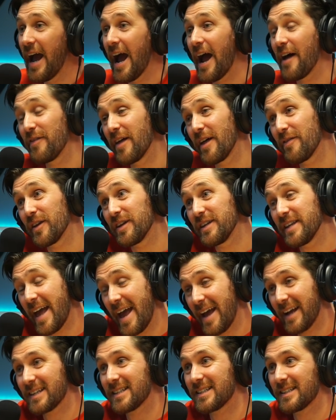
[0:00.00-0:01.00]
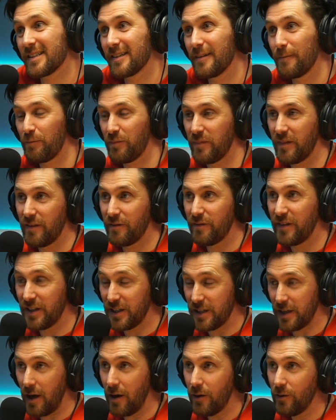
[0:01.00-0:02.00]
And then the next
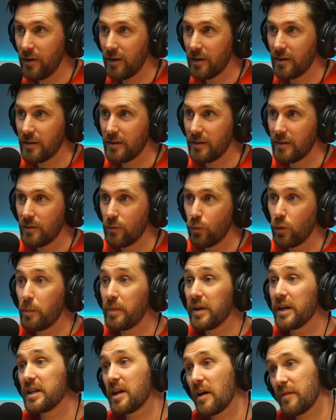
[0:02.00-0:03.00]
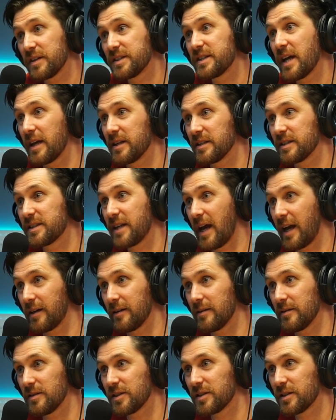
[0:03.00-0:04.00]
video would be another 10
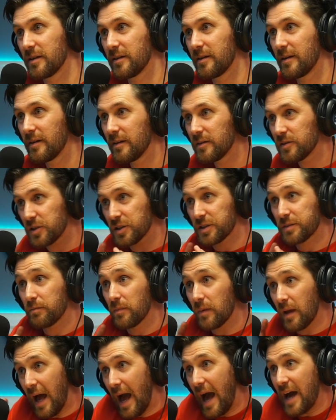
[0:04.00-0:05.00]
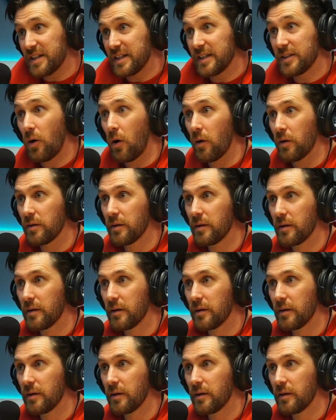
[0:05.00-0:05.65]
seconds just added on.